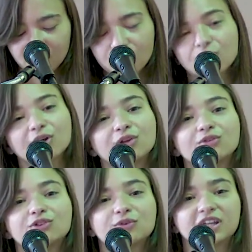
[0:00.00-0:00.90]
"What are you
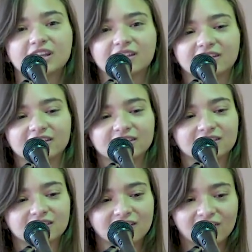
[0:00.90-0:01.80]
doing here,
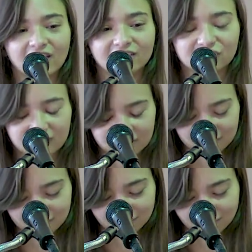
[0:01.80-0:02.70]
Elijah?"
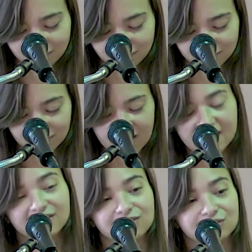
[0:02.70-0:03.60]
He
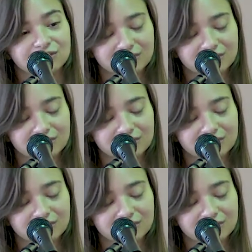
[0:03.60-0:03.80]
answered,